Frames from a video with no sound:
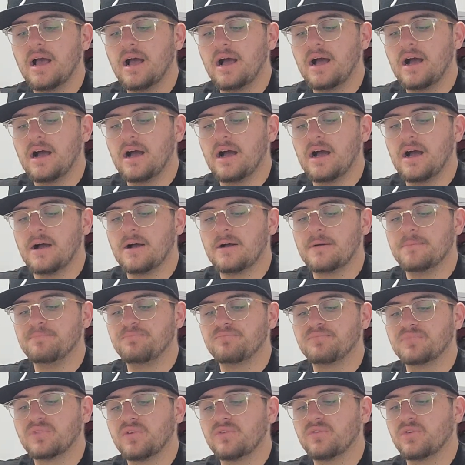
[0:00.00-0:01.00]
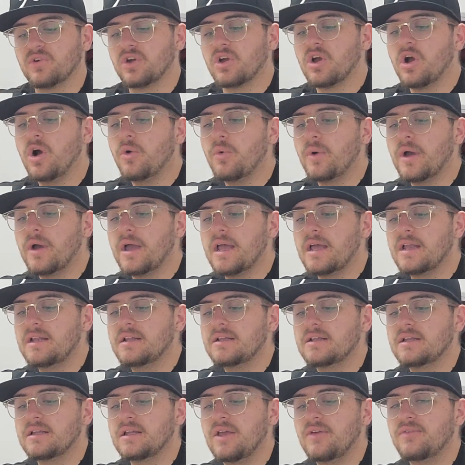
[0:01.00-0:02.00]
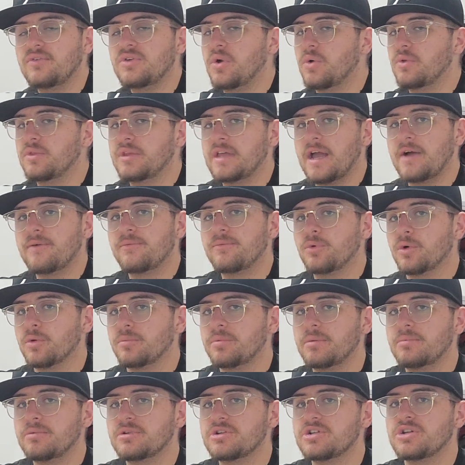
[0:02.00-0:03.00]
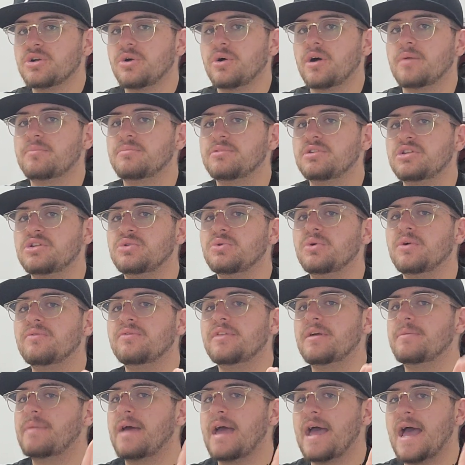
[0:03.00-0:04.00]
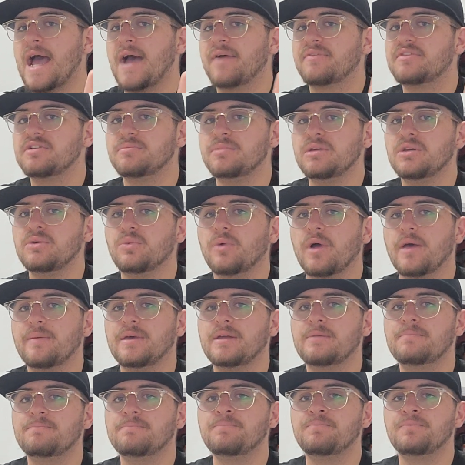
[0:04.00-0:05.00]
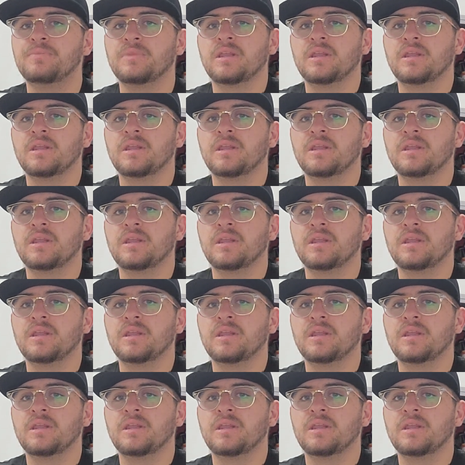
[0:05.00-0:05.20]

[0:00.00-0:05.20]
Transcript: for co-ed, if you only have 4 people show up, 2 of them have to be women.